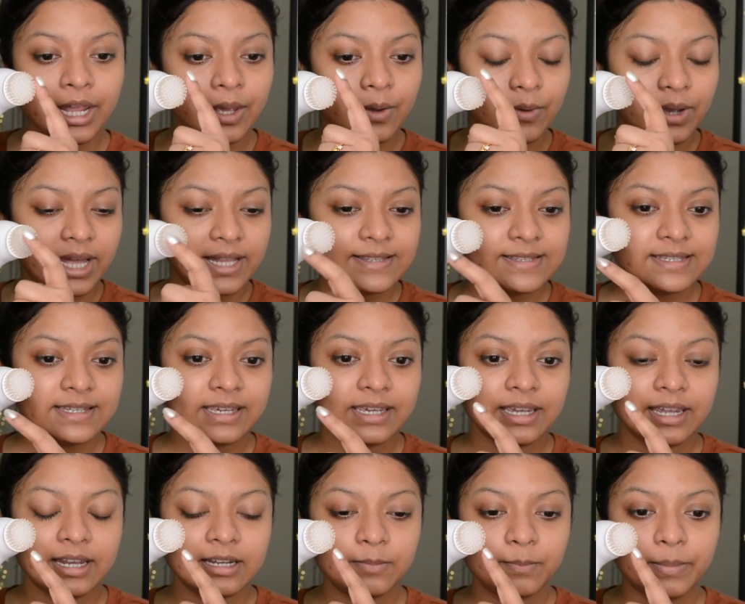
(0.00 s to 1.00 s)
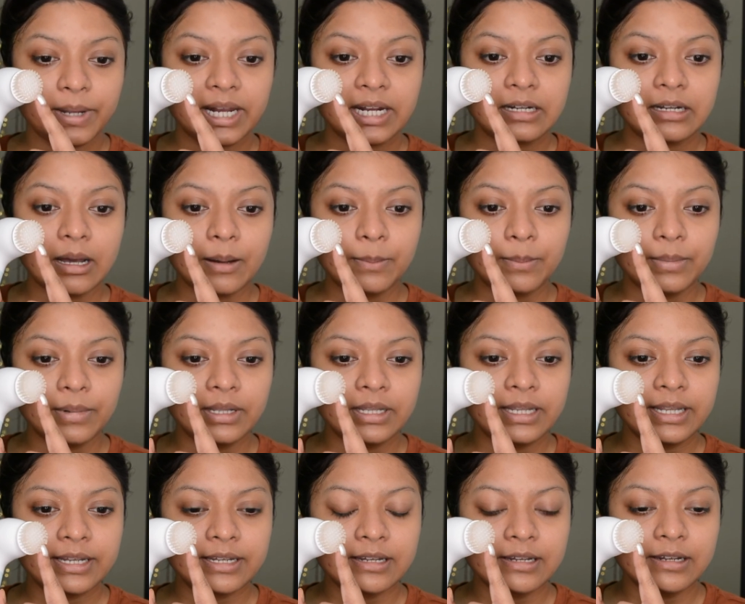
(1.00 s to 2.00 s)
you can see it picked up a
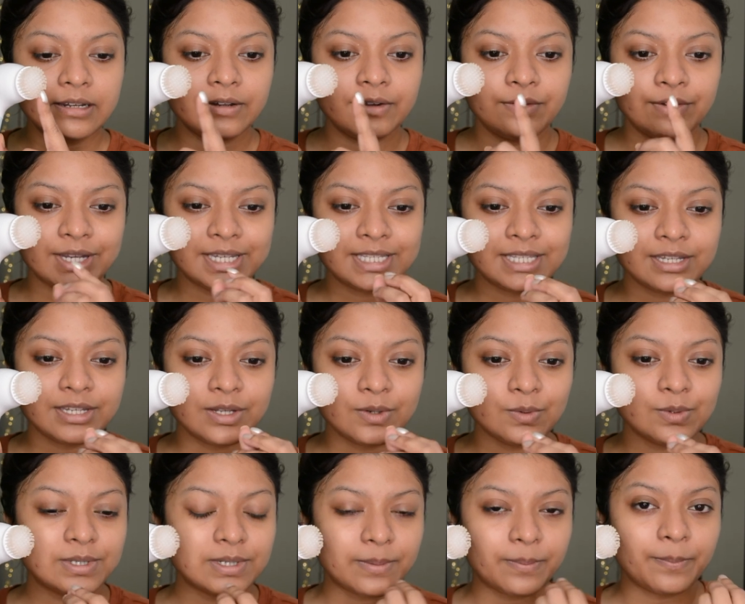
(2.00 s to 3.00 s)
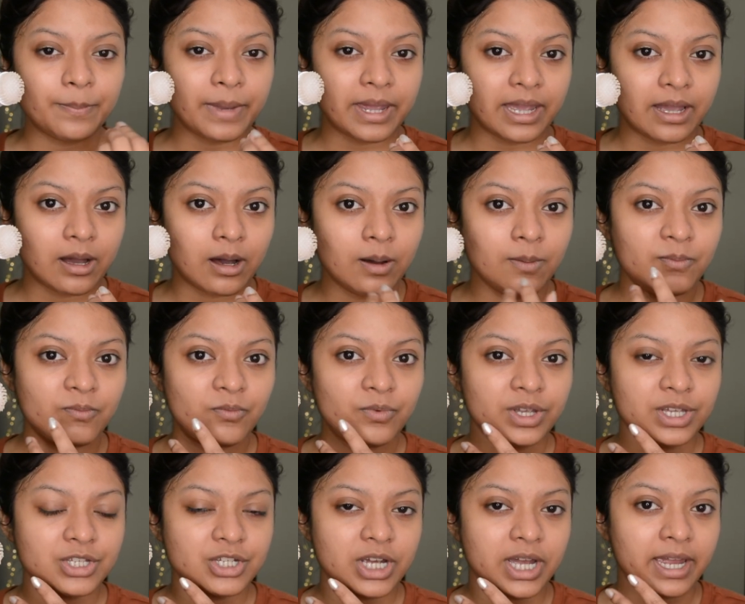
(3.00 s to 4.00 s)
little residues of makeup
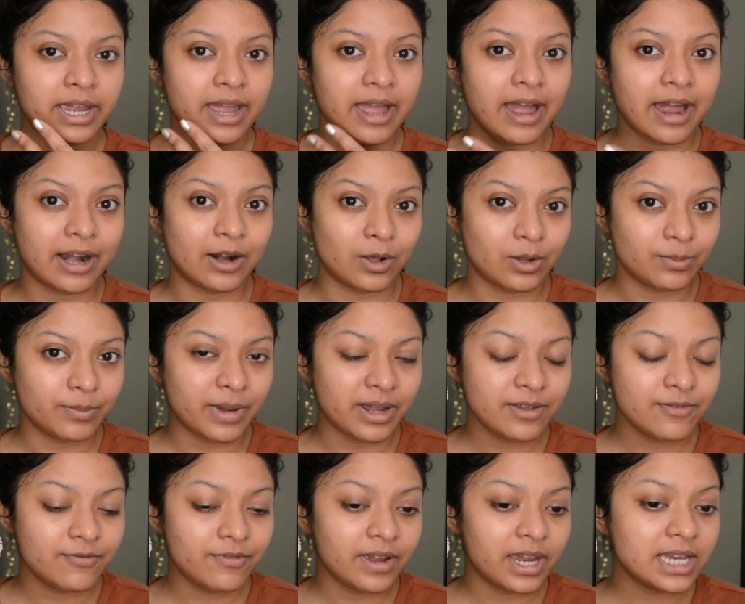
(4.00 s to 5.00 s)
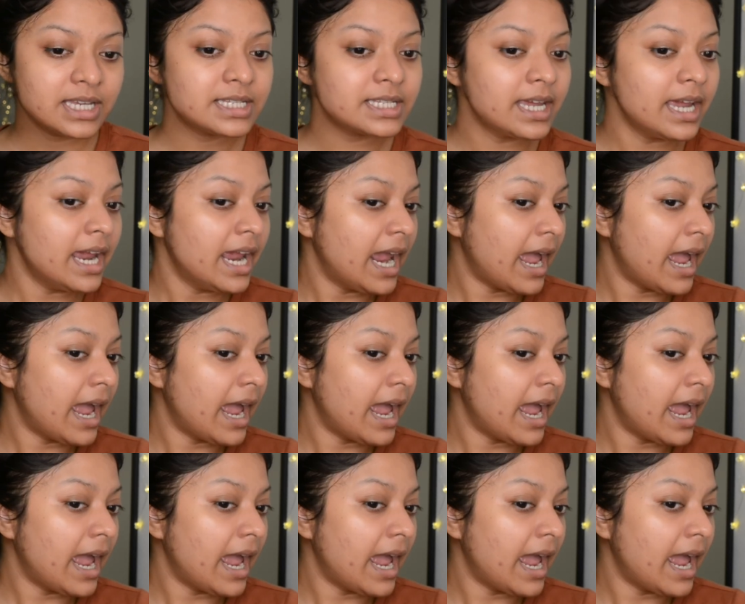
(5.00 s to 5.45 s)
which I had on my face